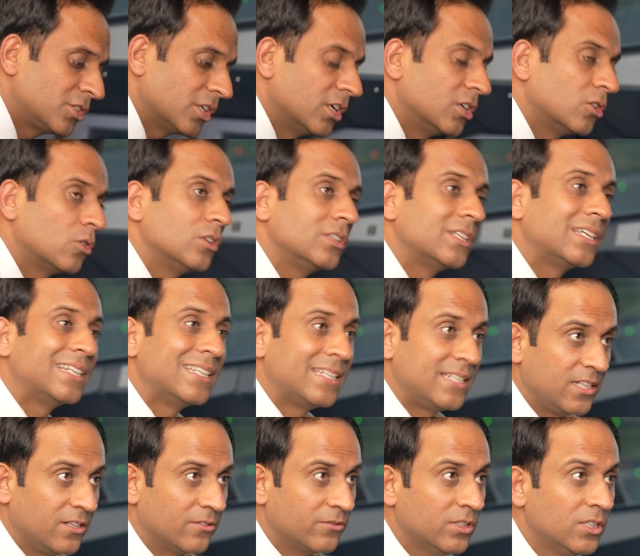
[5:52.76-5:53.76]
turn on the
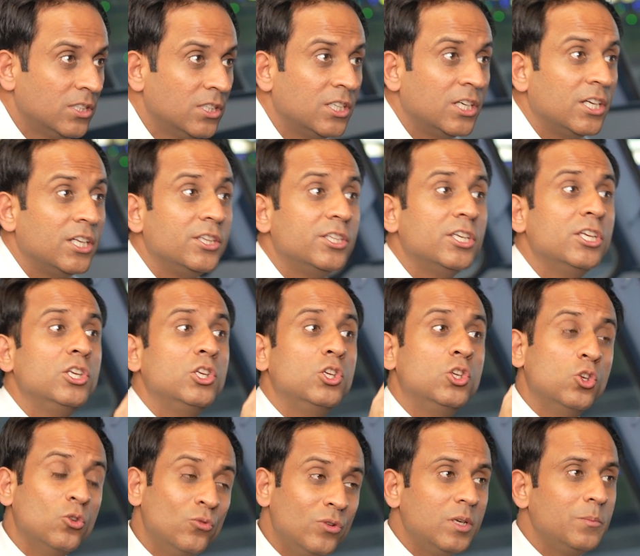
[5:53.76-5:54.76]
receiver, then
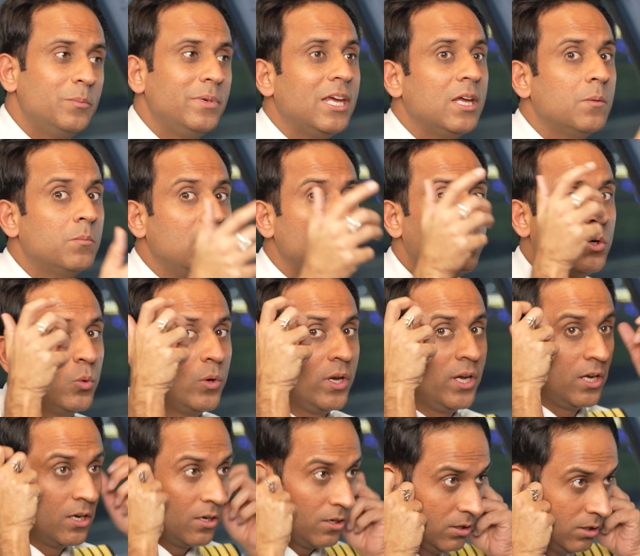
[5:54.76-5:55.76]
you will be able to
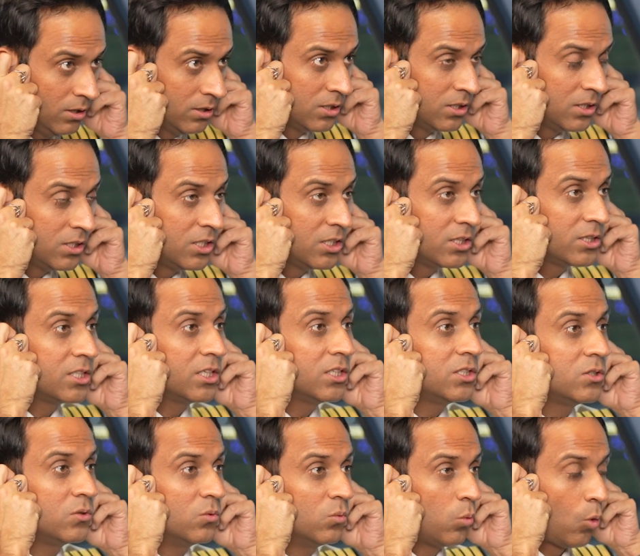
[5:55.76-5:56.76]
hear that
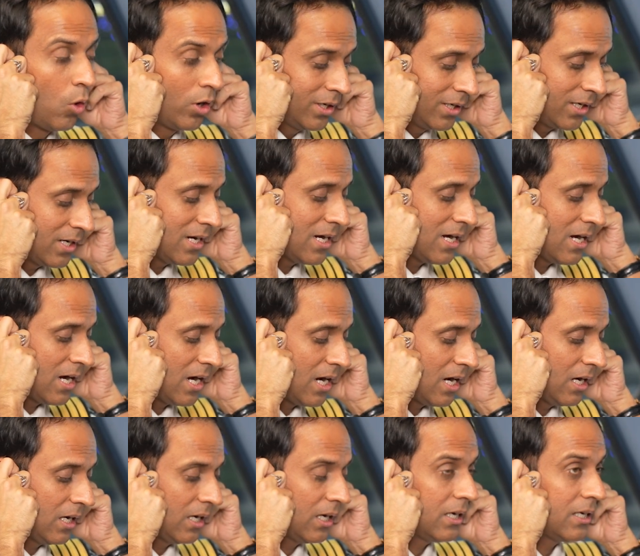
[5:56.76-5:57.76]
what
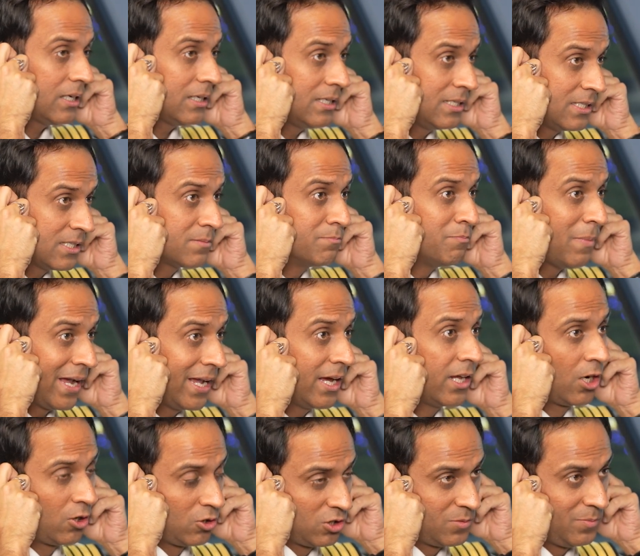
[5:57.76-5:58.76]
is my
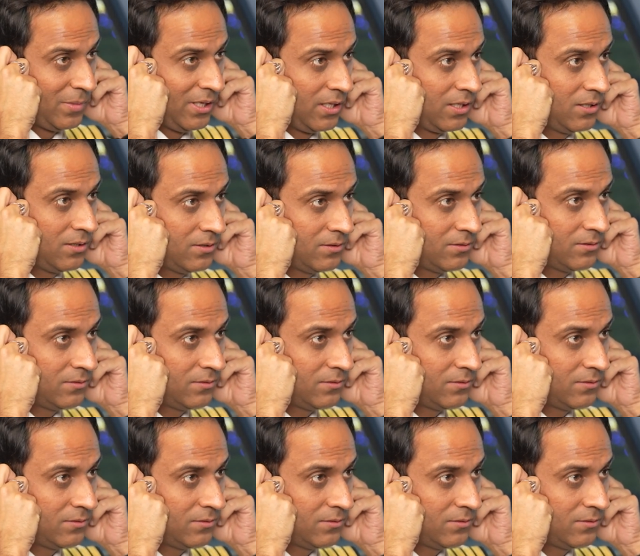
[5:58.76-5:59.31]
announcement.